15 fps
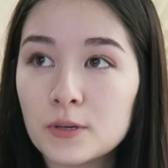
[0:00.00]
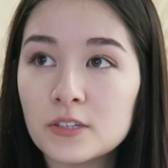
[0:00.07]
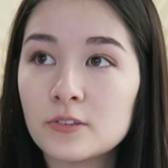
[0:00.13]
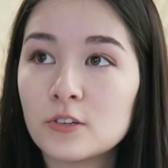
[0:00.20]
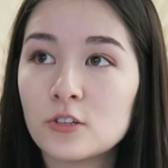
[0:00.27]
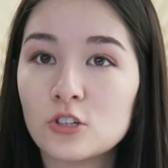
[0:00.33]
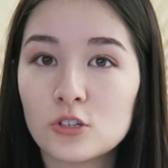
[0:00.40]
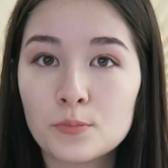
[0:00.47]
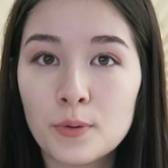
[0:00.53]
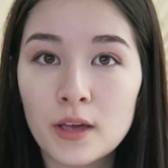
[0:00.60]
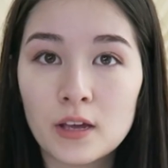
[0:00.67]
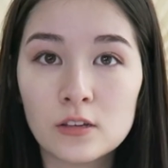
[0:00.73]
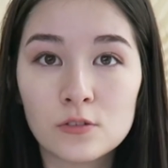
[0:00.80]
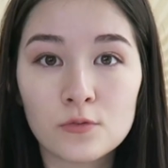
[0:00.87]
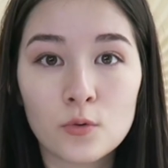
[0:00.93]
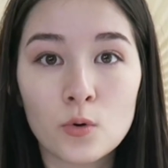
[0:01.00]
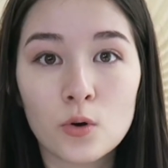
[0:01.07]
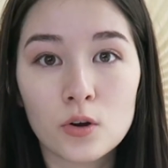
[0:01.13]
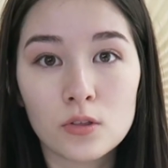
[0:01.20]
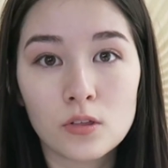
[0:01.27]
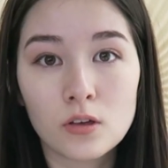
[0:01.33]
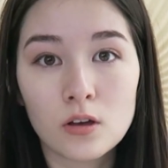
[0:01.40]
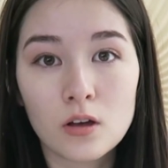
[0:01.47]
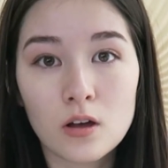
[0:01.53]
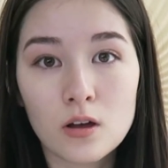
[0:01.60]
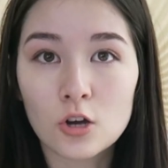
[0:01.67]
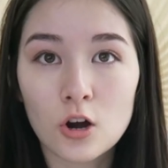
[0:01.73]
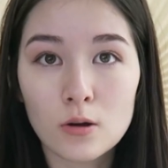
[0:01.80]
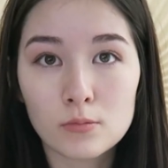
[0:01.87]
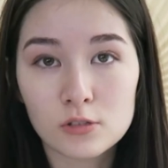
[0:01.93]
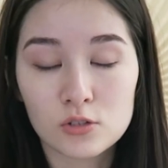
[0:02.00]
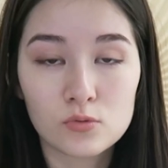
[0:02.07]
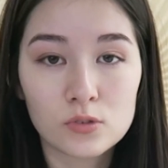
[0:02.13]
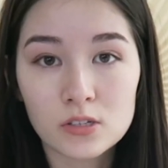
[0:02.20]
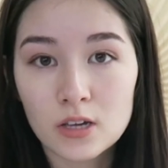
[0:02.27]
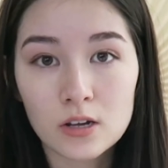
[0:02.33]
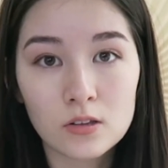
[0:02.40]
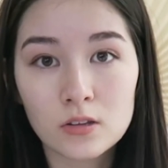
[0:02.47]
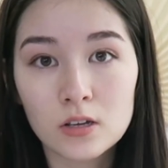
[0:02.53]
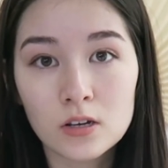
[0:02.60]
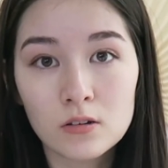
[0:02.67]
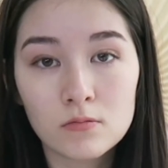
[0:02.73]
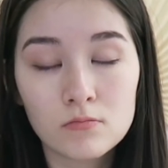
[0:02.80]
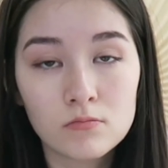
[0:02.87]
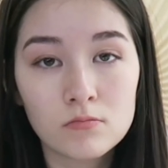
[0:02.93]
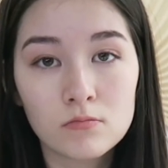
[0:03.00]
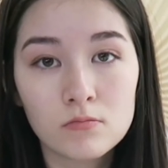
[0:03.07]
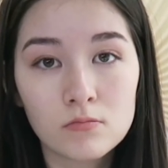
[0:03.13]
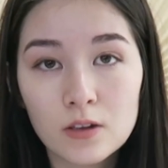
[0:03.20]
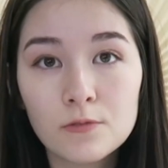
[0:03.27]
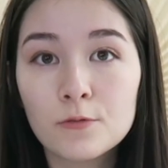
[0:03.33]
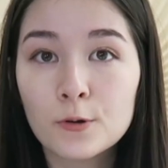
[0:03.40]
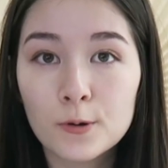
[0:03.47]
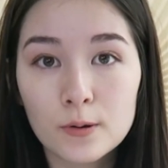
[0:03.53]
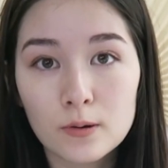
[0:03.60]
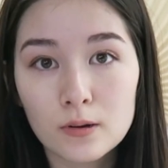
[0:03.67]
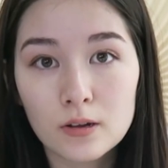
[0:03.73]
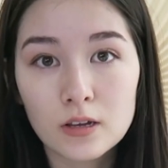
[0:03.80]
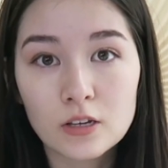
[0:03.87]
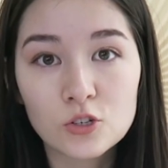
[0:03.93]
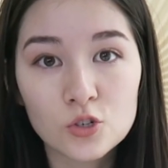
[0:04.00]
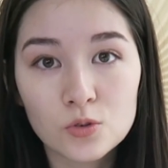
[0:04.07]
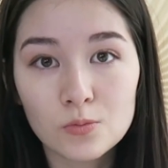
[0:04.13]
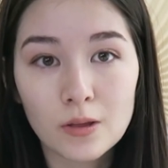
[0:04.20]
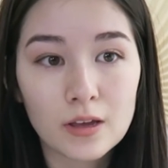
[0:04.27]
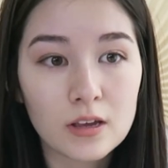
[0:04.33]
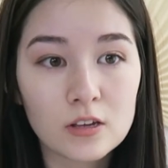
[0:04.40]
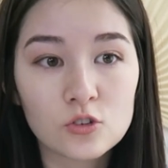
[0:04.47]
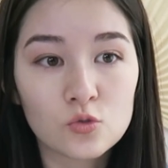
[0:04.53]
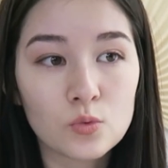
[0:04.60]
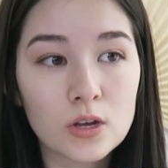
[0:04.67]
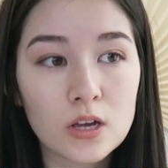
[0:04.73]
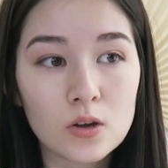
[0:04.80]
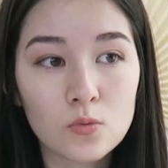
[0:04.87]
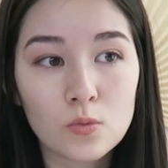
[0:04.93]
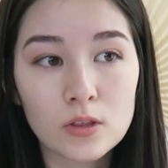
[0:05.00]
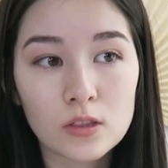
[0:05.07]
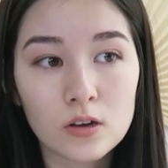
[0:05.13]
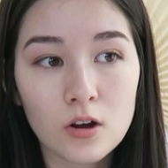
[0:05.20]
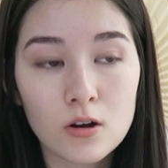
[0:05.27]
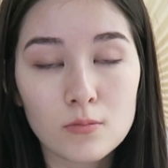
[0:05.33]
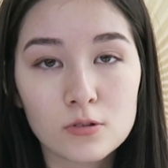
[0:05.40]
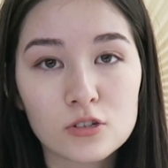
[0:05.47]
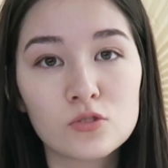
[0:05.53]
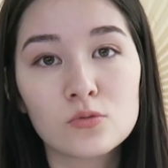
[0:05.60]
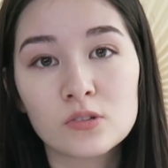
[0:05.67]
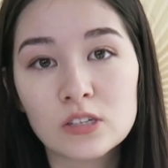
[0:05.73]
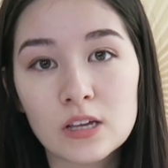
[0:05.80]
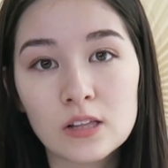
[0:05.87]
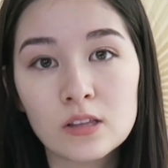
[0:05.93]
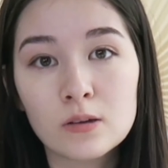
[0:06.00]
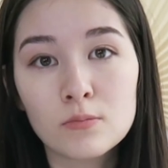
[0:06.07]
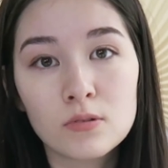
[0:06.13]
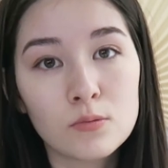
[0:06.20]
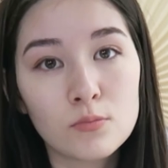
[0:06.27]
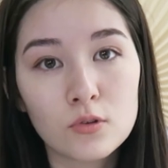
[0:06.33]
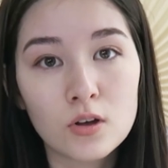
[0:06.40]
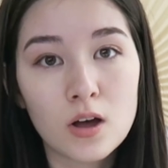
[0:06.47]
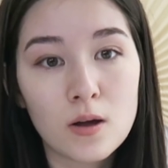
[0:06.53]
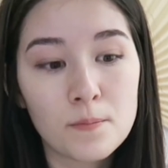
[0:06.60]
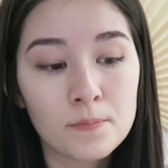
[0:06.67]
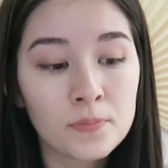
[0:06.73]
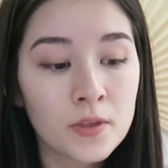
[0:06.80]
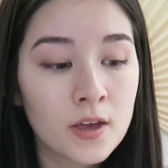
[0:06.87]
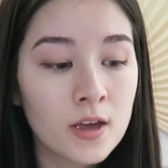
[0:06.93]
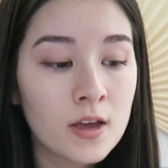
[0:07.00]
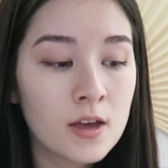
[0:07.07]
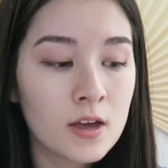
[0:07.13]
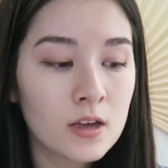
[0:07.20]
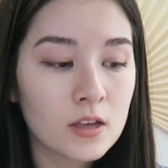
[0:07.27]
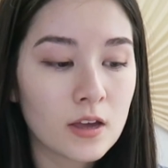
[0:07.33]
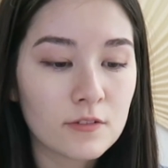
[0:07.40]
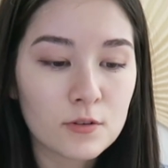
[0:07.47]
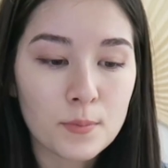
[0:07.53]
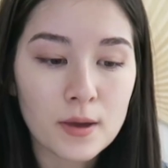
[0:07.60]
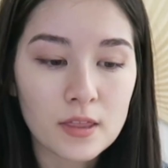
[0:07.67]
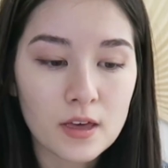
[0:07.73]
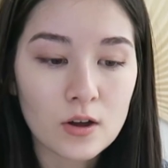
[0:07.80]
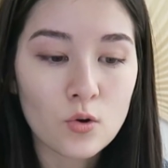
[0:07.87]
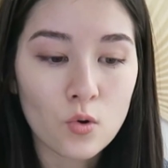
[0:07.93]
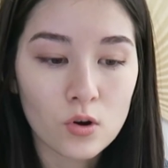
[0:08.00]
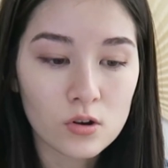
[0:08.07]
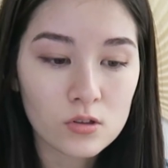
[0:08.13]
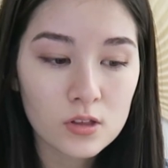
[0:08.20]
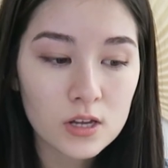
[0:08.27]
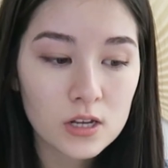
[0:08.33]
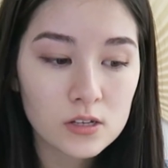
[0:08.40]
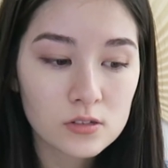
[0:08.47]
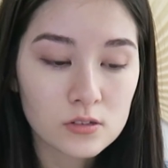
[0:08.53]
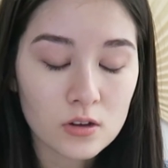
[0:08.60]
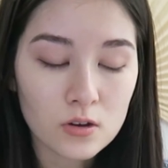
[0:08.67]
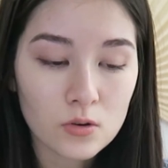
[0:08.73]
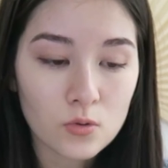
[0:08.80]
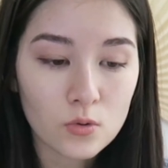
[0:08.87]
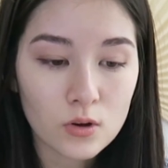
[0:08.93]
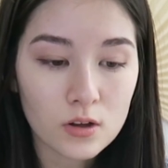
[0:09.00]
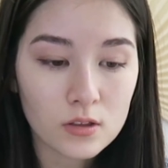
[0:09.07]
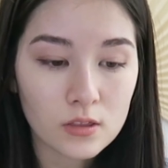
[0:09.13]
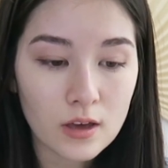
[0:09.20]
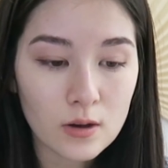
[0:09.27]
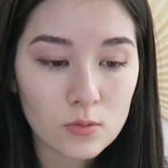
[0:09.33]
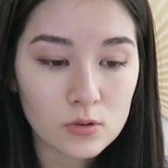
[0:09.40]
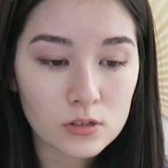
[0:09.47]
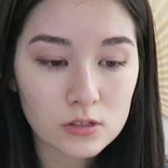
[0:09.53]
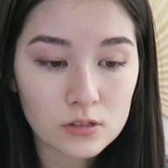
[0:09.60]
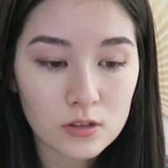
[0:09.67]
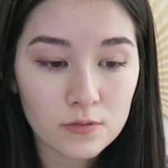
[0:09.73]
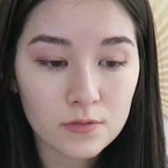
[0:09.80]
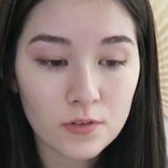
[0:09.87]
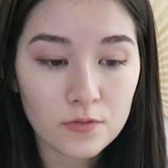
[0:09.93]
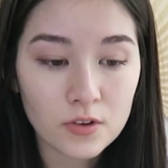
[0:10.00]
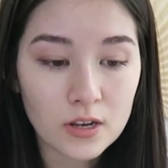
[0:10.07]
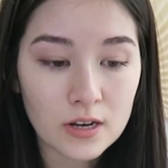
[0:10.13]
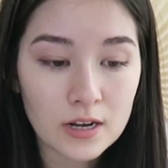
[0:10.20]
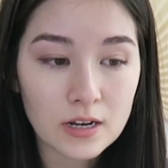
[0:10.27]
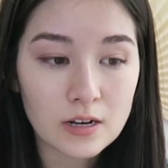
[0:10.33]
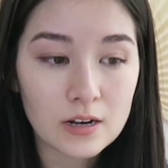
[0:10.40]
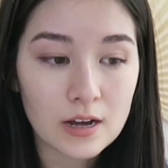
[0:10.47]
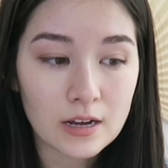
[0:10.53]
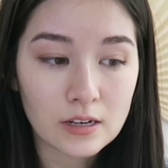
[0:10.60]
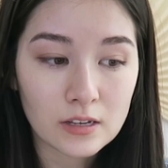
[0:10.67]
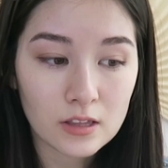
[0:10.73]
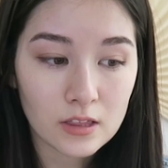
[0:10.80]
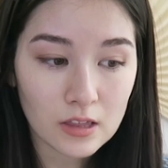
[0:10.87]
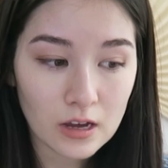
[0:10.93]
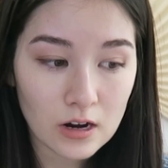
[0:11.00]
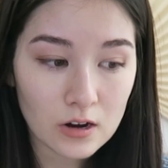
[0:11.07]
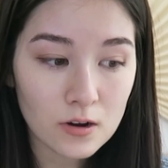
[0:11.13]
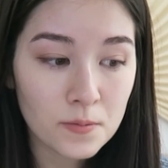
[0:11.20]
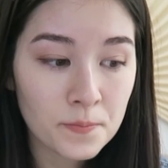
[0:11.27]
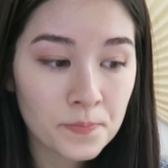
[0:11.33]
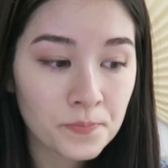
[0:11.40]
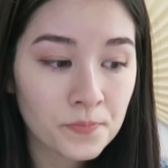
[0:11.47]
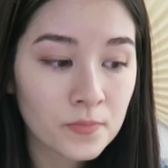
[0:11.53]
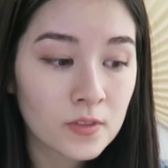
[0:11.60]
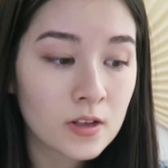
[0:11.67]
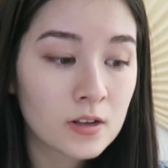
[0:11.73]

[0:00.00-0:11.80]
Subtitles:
It basically just pays for the garbage and recycling fee for each week when the garbage and recycling people come. You have to pay that quarterly, so that was the $59.90 there.